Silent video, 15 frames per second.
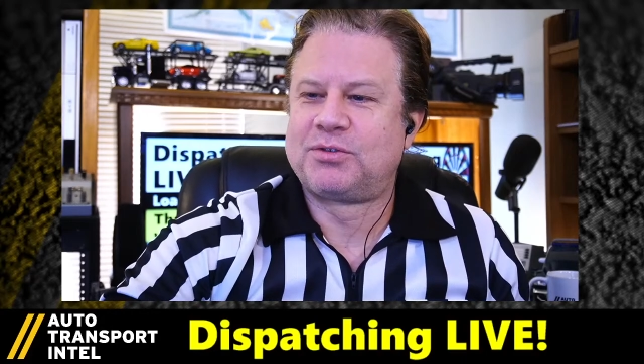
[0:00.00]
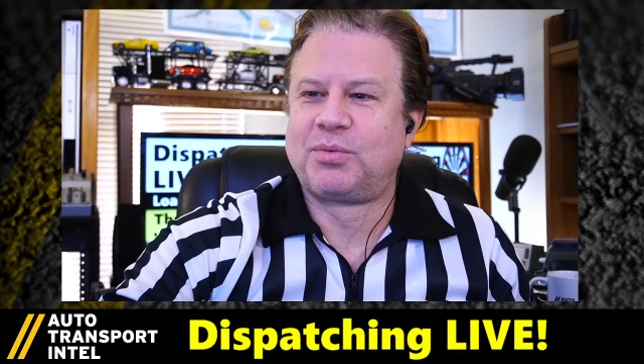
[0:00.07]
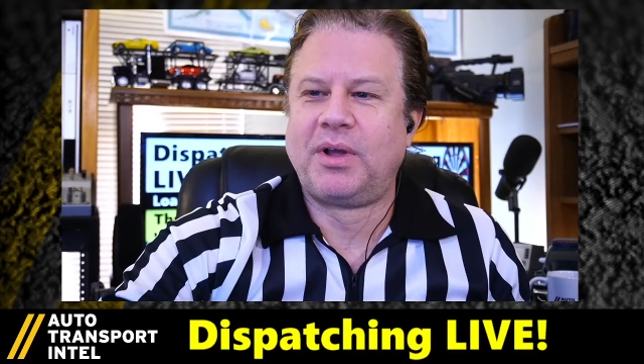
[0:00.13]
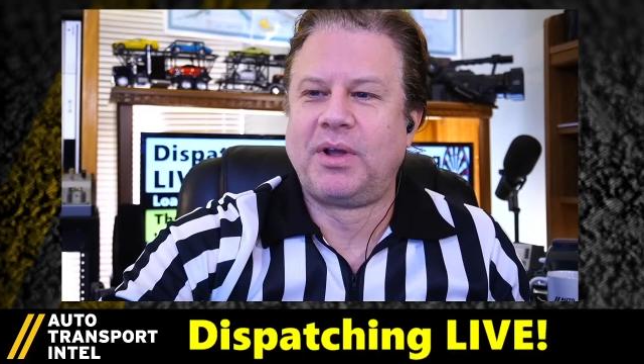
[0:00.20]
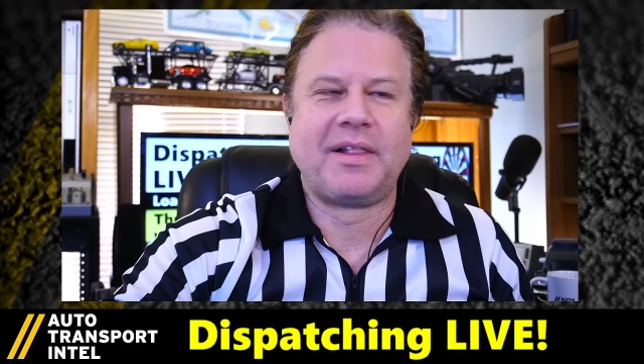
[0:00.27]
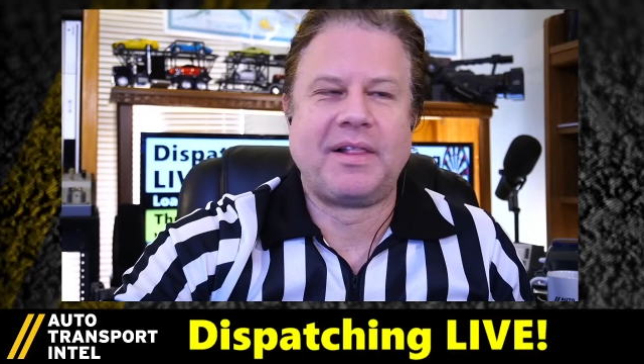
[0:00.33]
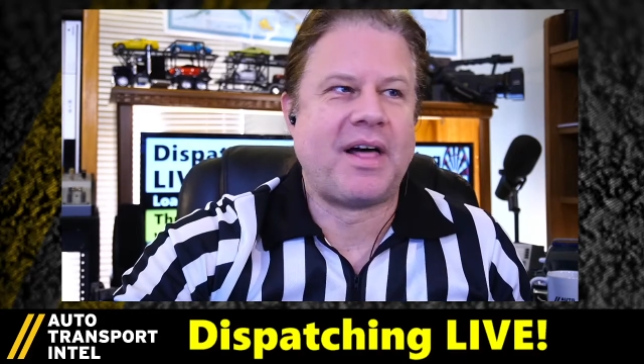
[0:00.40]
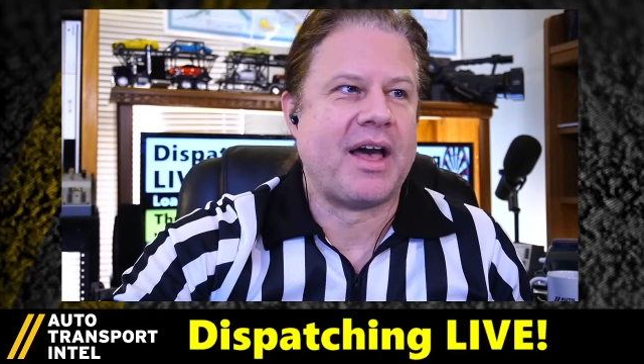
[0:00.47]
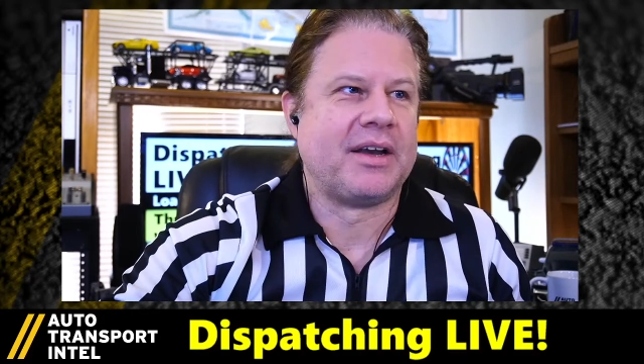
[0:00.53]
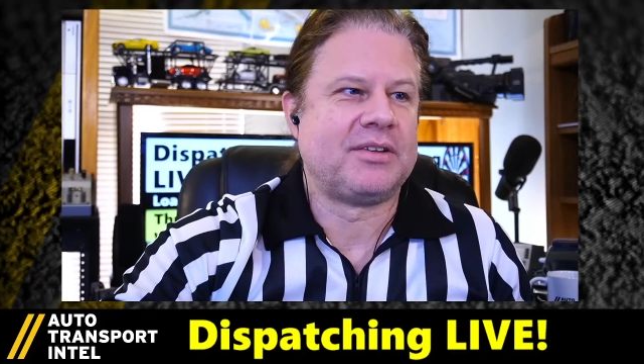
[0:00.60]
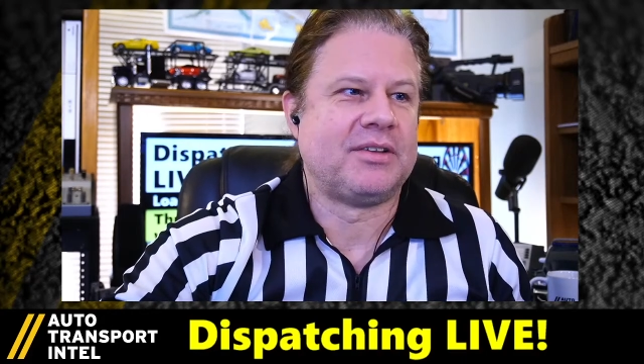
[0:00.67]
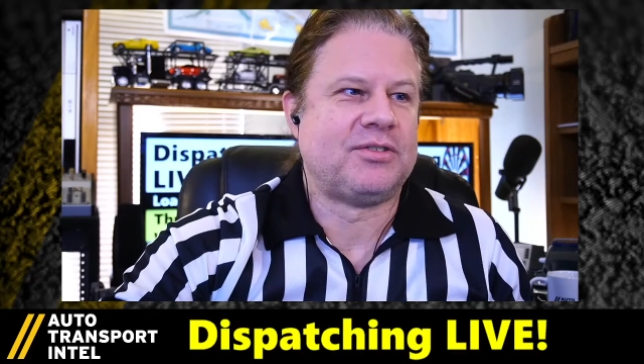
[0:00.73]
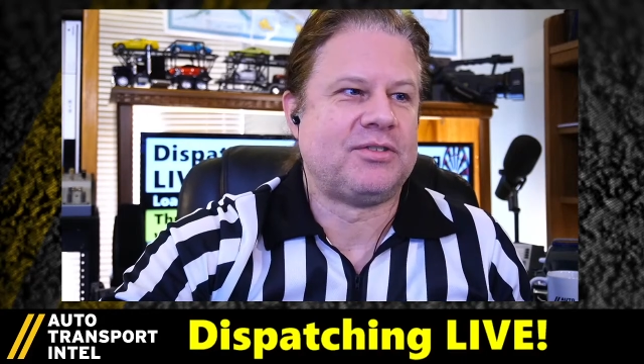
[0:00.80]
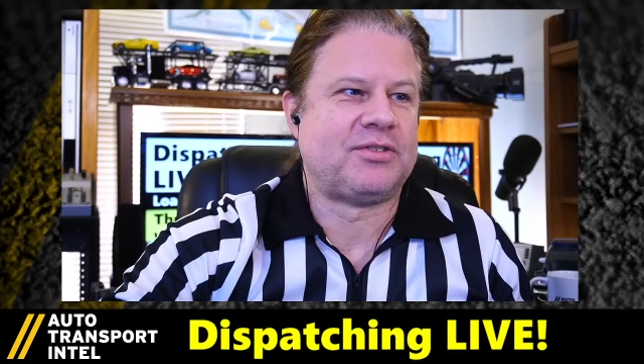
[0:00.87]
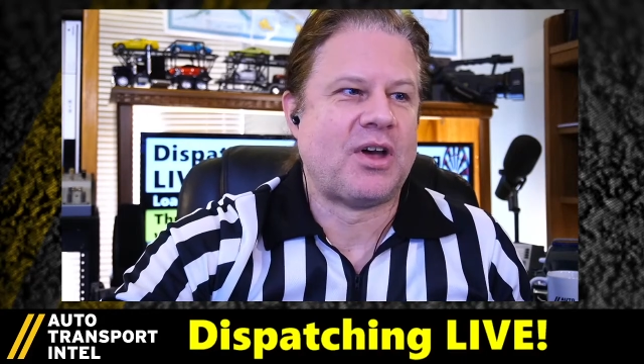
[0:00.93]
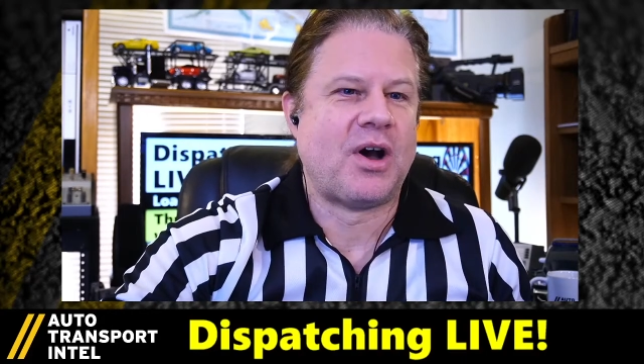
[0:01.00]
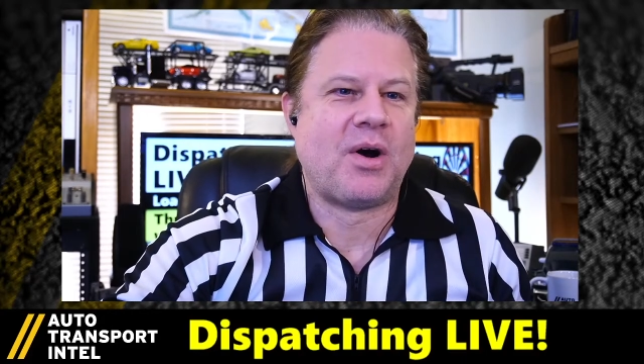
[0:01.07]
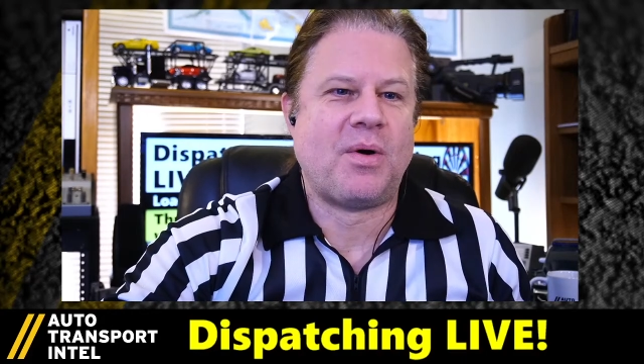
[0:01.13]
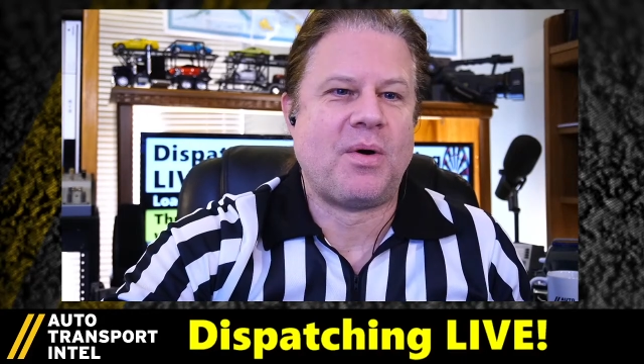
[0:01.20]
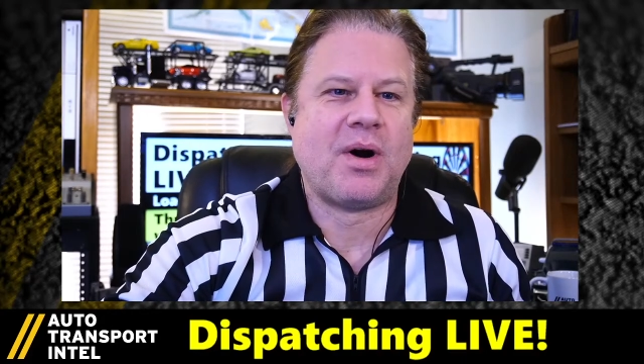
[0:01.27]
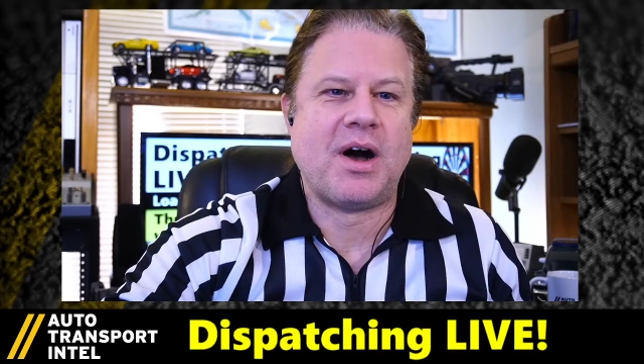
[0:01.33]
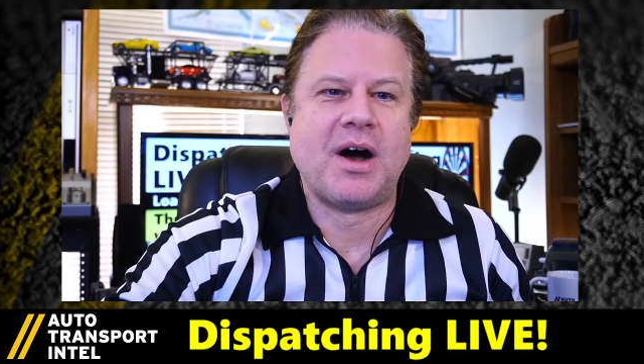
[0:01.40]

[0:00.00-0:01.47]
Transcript: really like. And so,